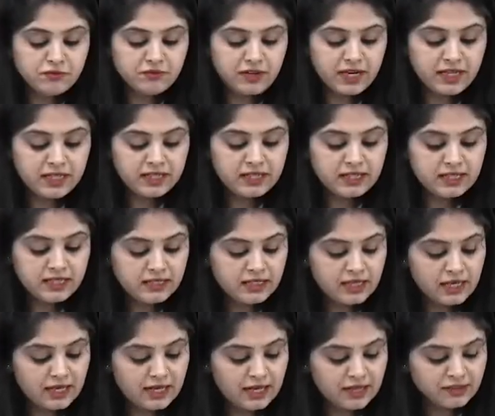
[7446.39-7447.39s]
Finally,
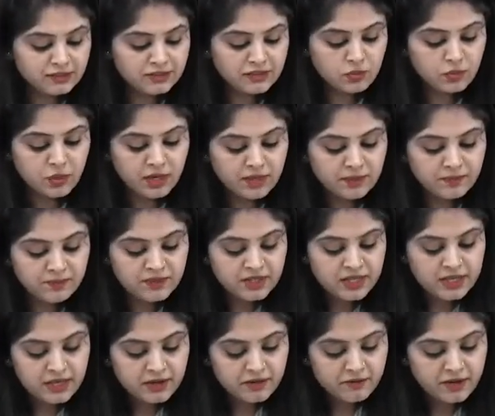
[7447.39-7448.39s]
the last one,
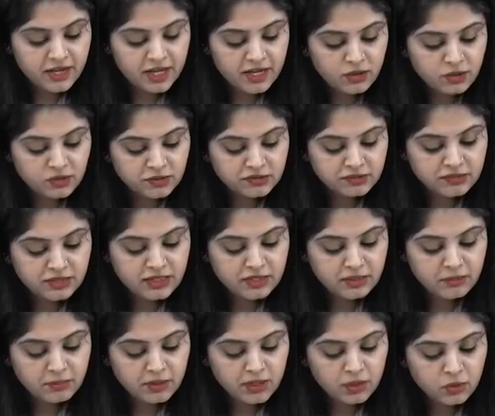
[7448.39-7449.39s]
where you're
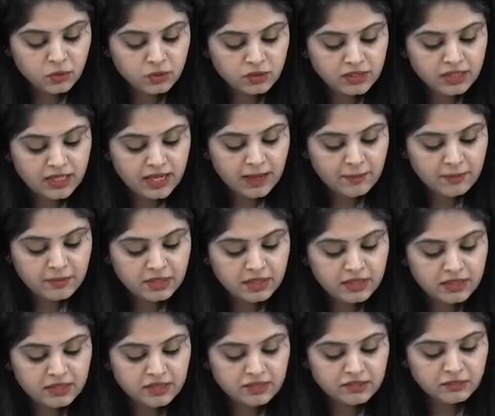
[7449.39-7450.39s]
seeing below the
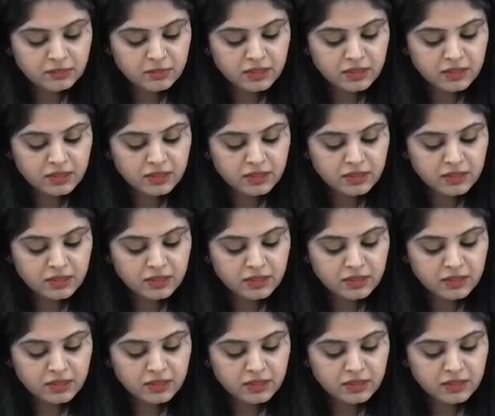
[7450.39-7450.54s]
capillaries,